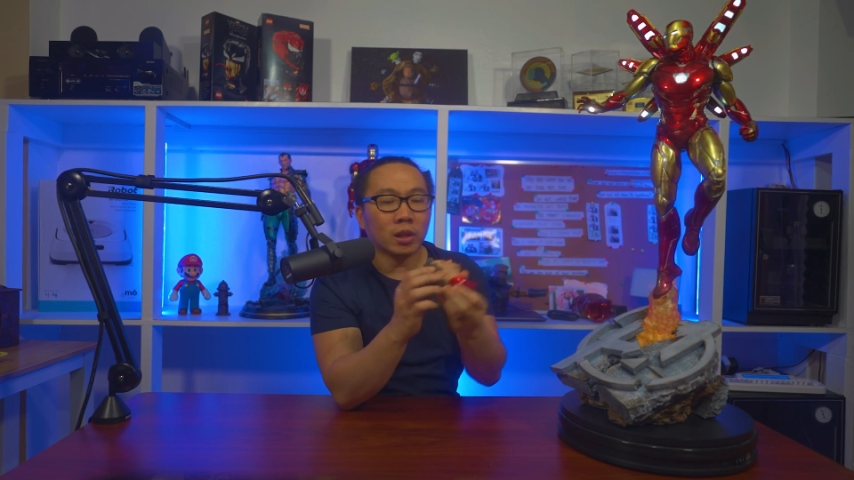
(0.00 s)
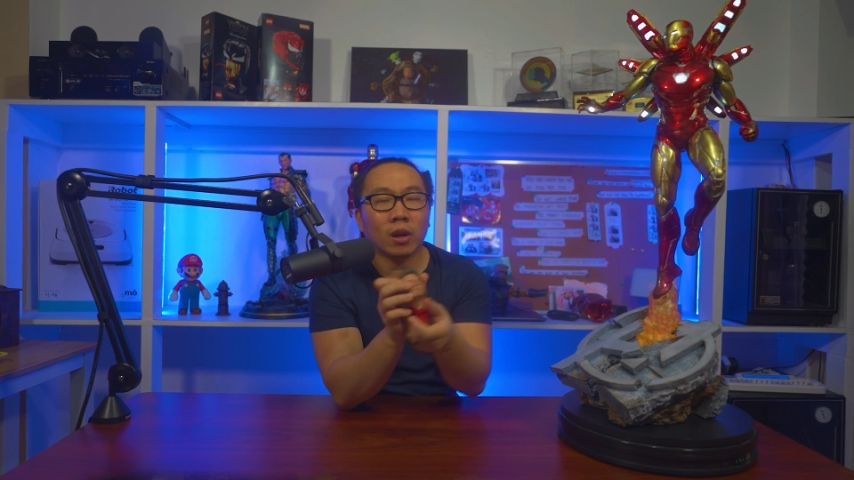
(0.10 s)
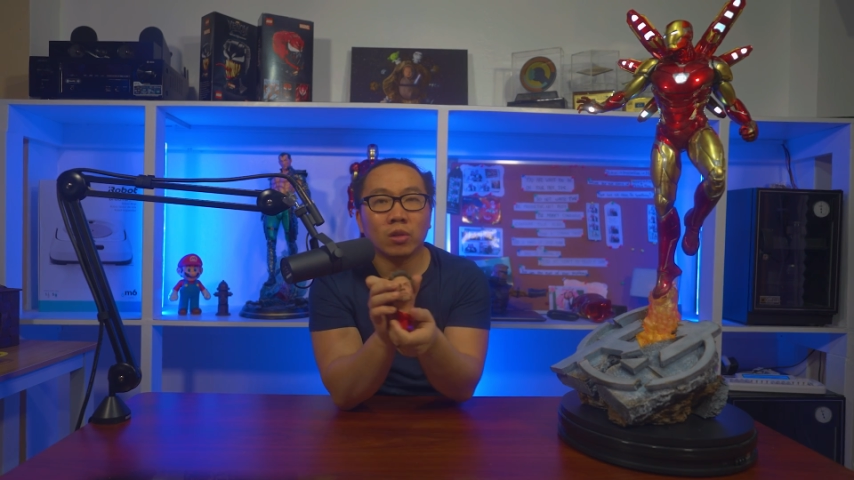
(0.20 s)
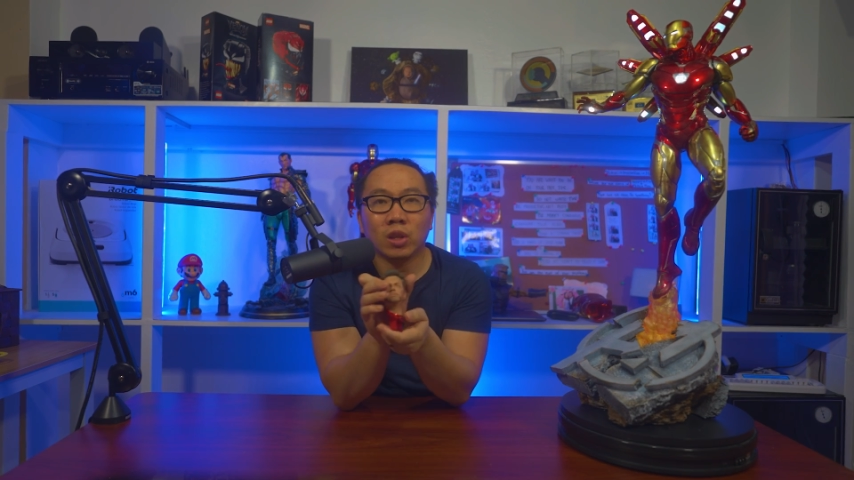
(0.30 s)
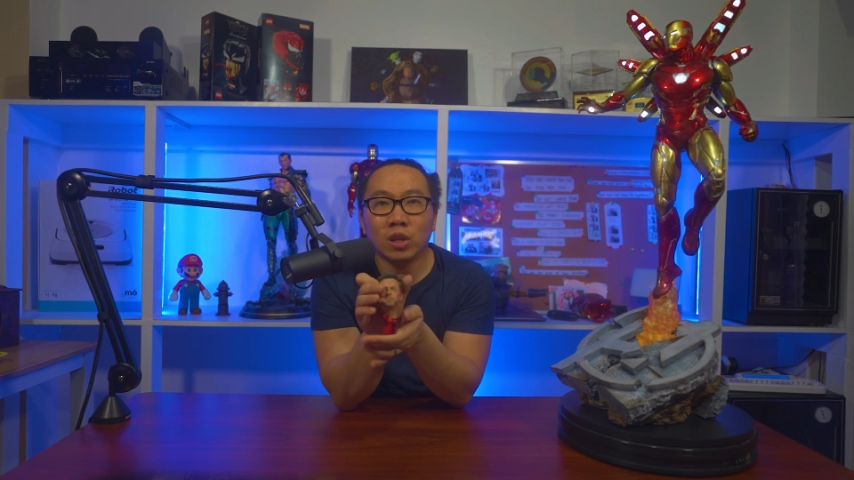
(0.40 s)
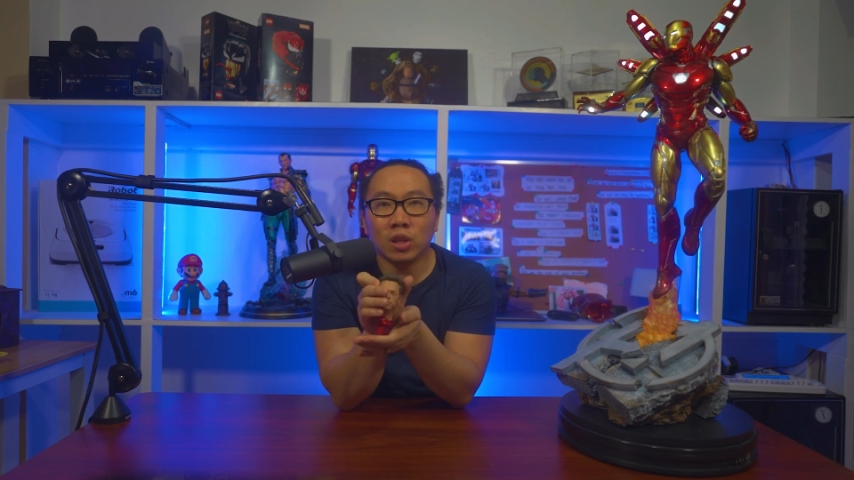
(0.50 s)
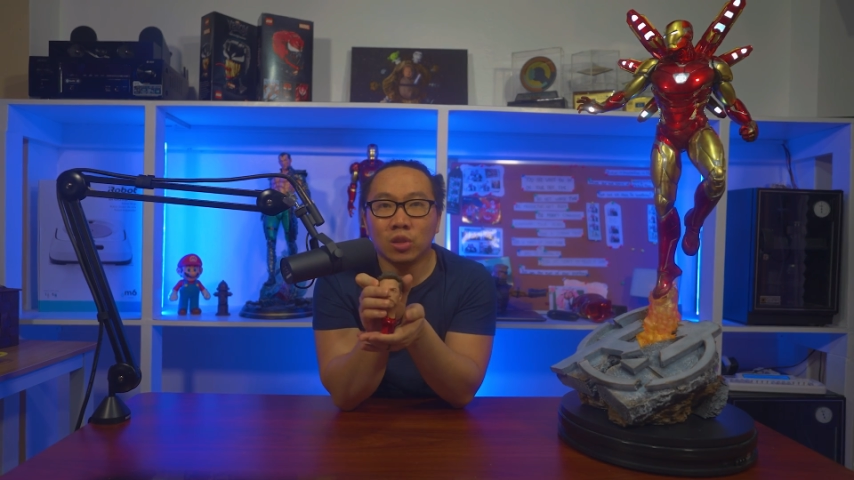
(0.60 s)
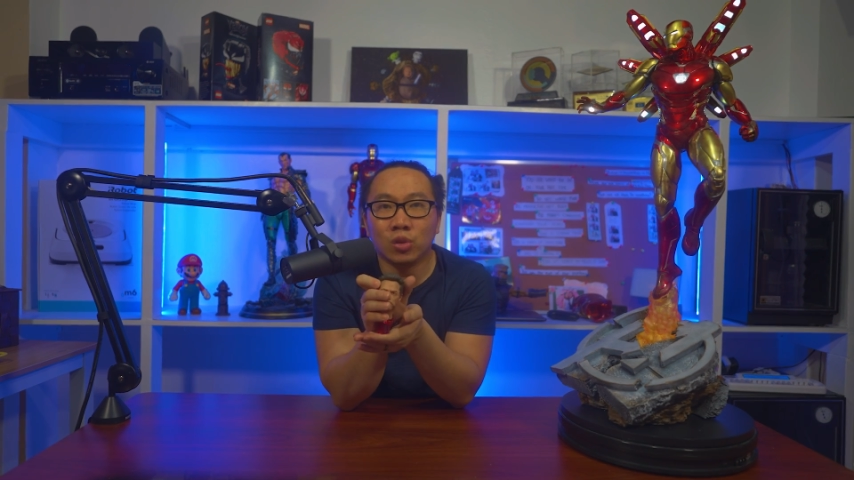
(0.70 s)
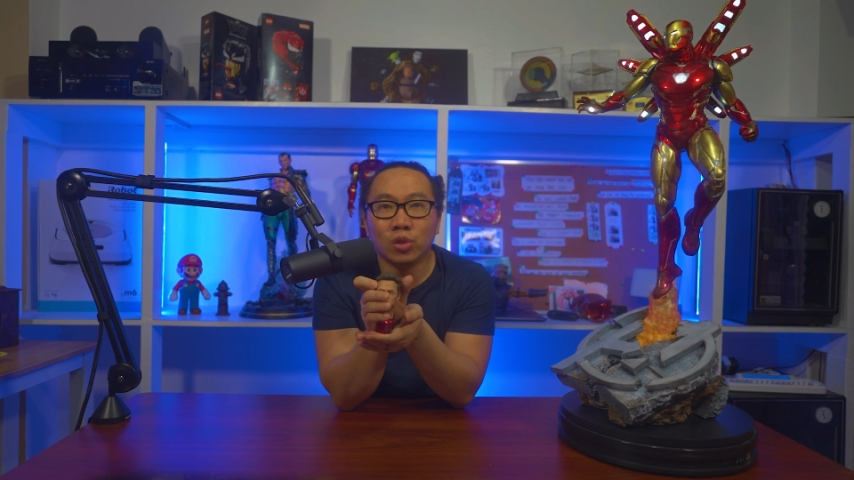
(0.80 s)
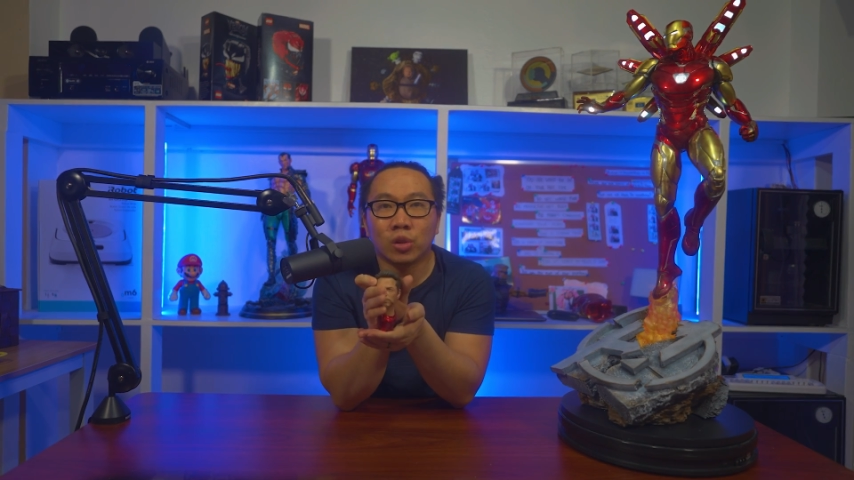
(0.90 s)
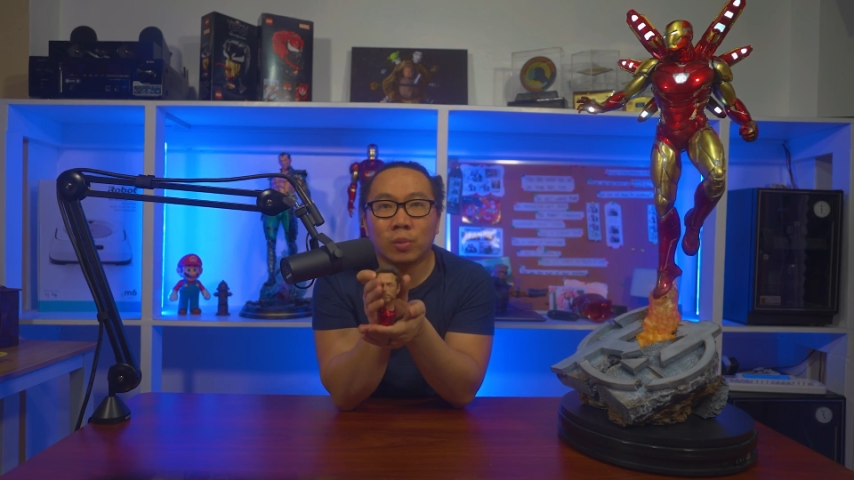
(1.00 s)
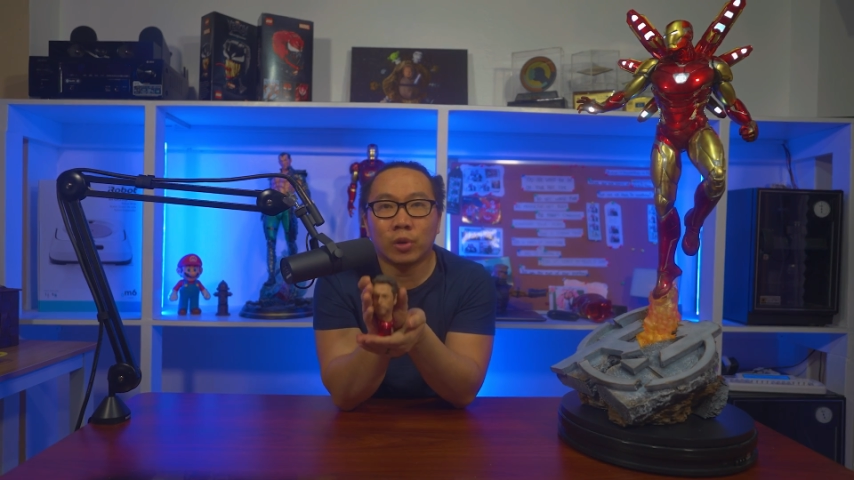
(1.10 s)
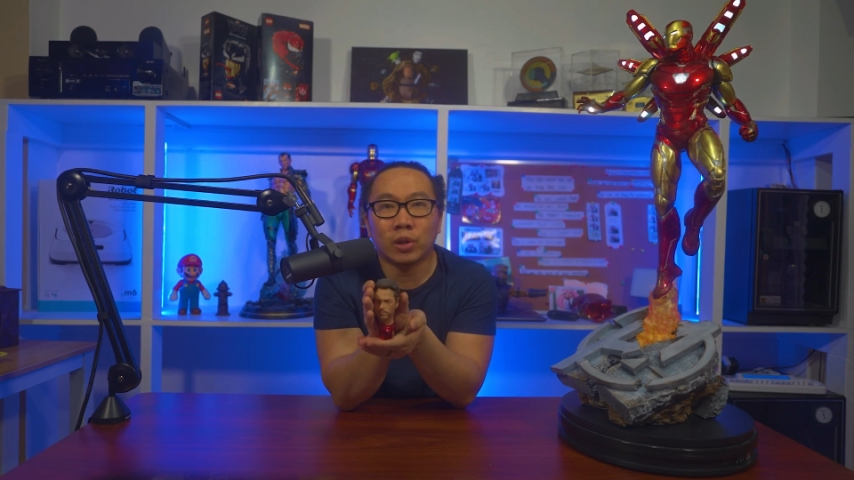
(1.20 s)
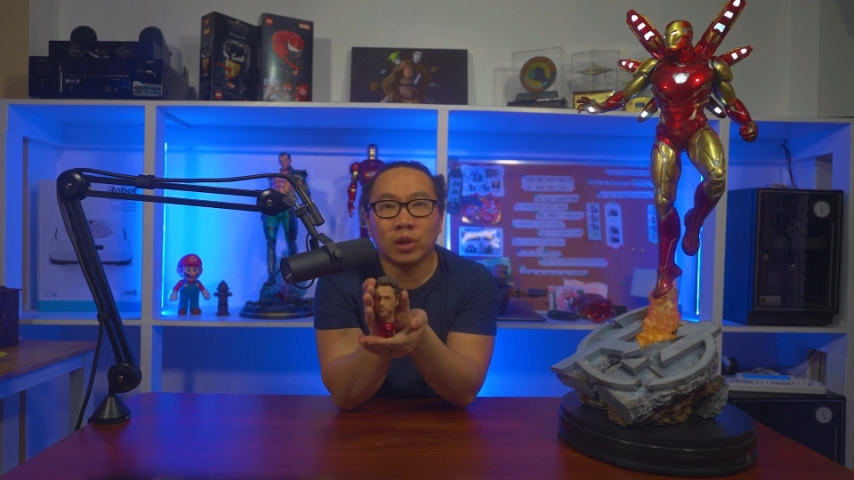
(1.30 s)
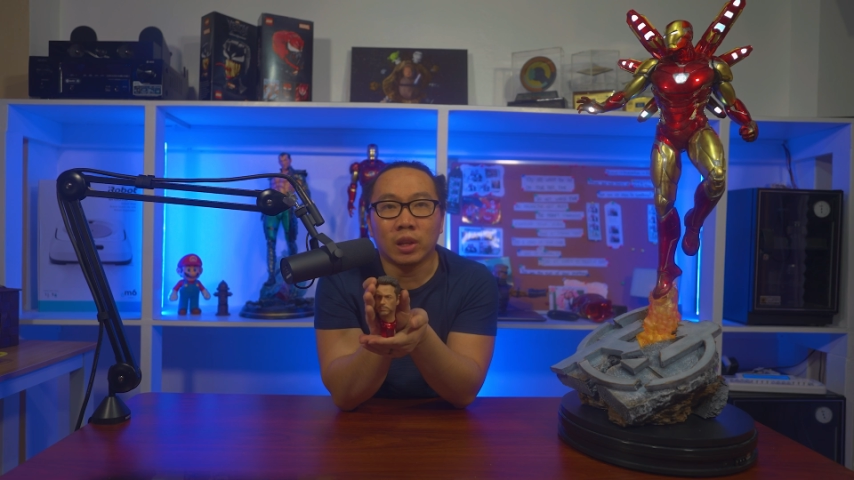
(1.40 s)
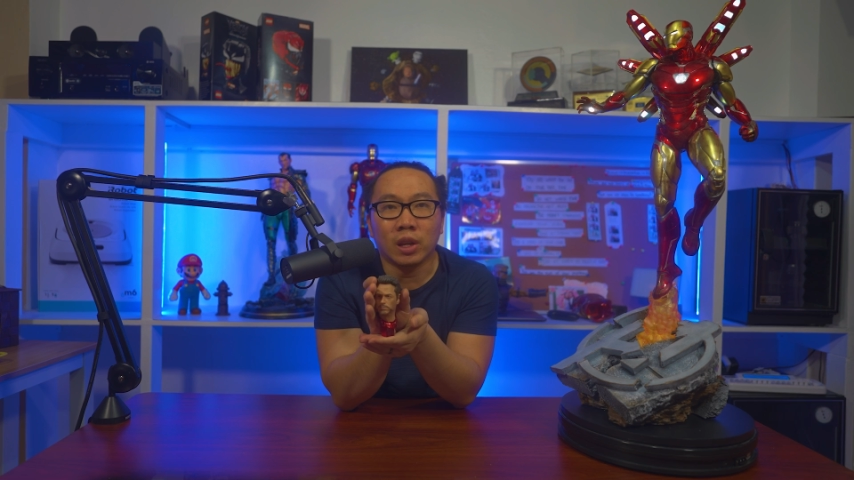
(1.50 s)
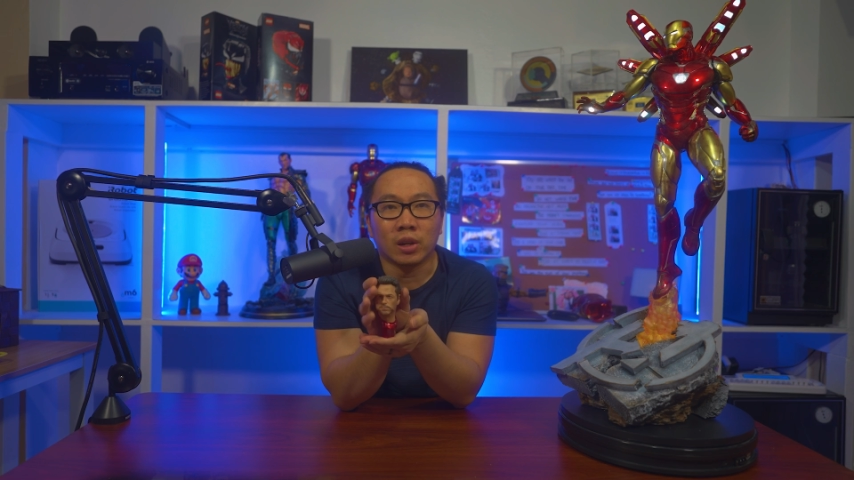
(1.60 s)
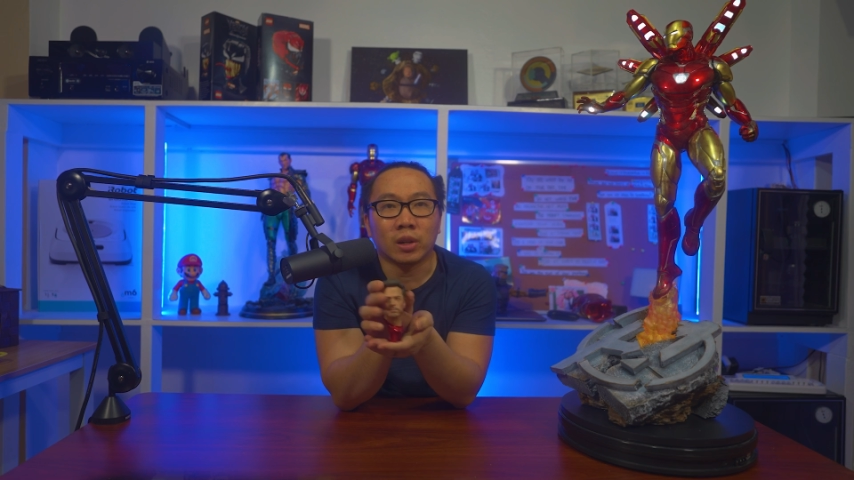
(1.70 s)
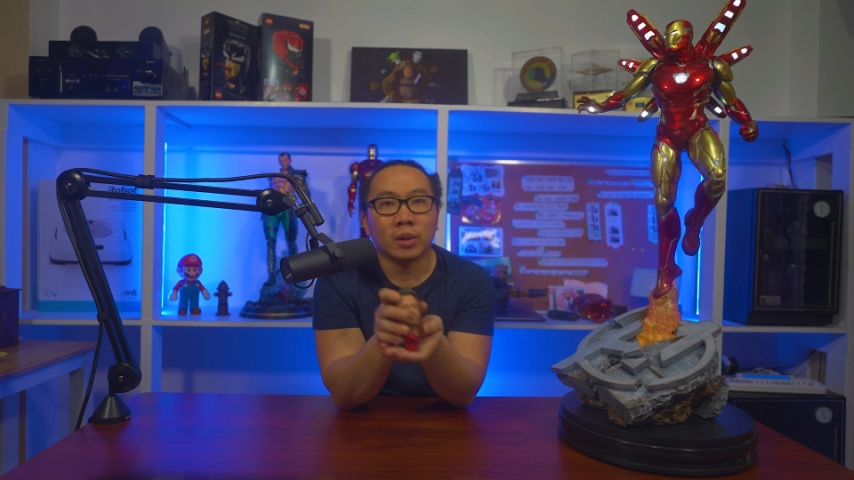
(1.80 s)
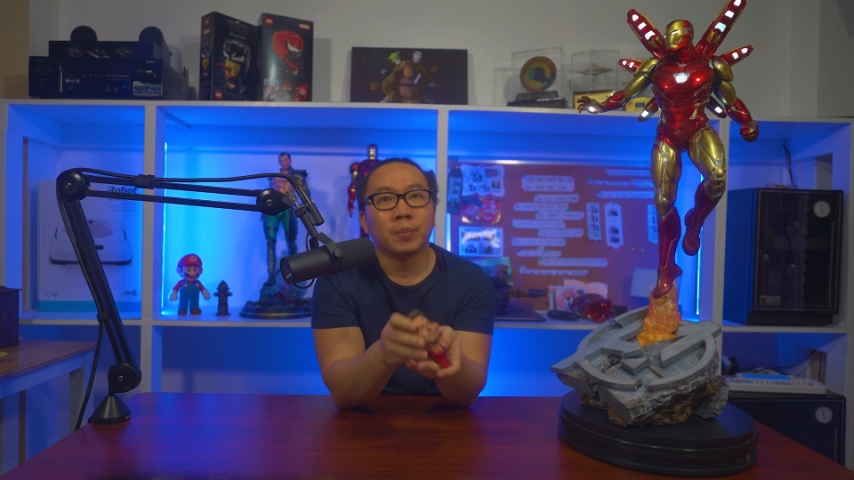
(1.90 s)
Downey Jr. portrait
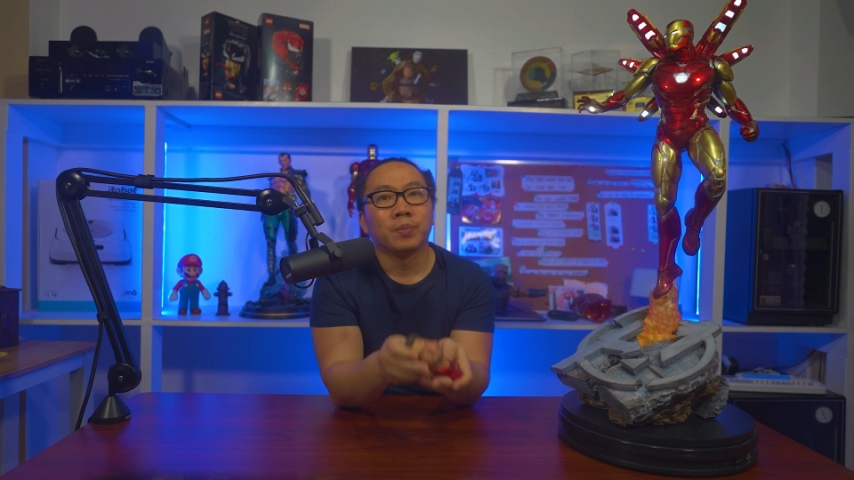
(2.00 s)
here.